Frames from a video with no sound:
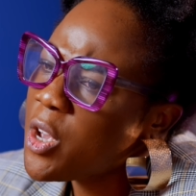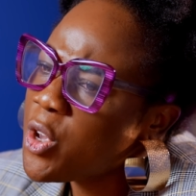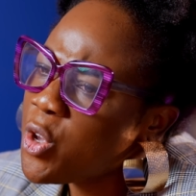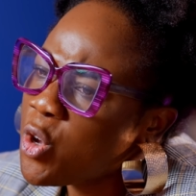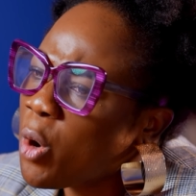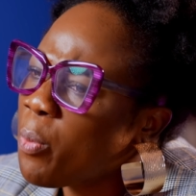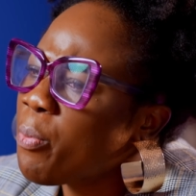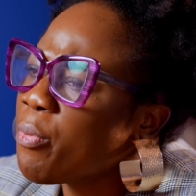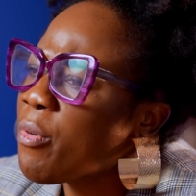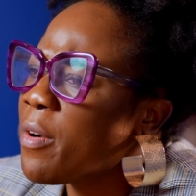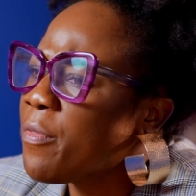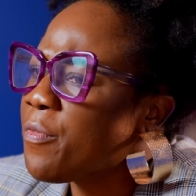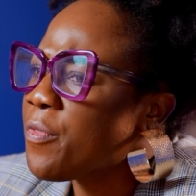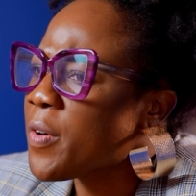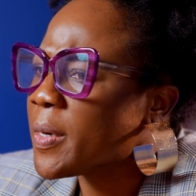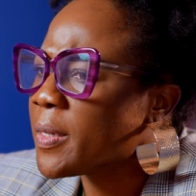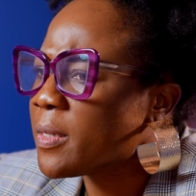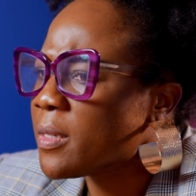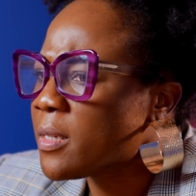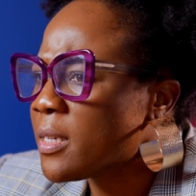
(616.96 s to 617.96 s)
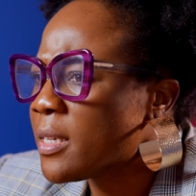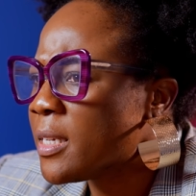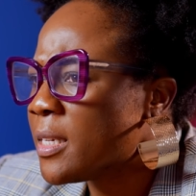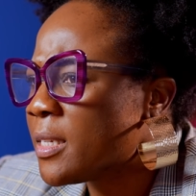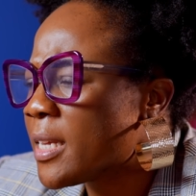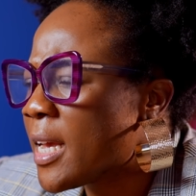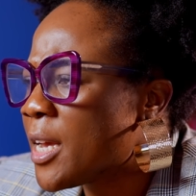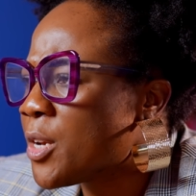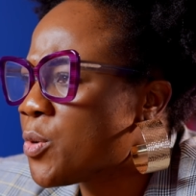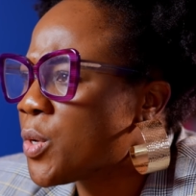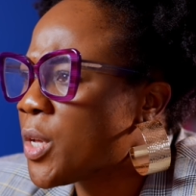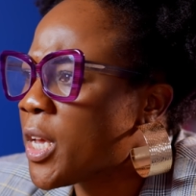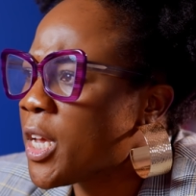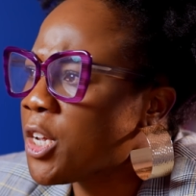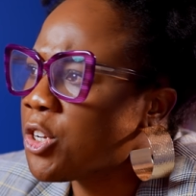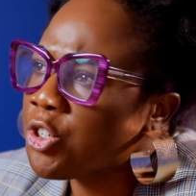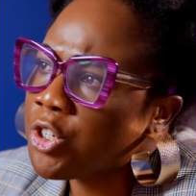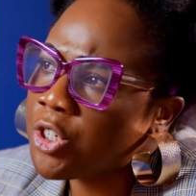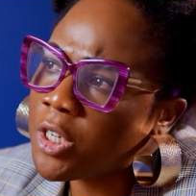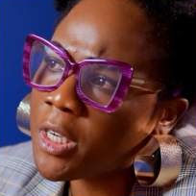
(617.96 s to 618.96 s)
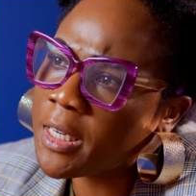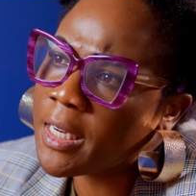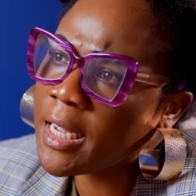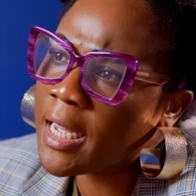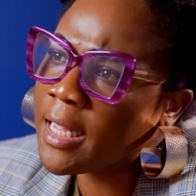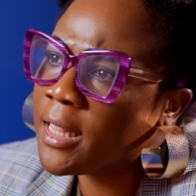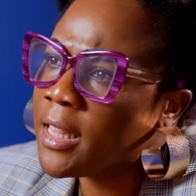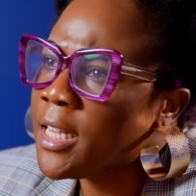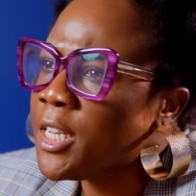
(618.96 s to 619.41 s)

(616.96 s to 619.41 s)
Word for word: Your preference is education and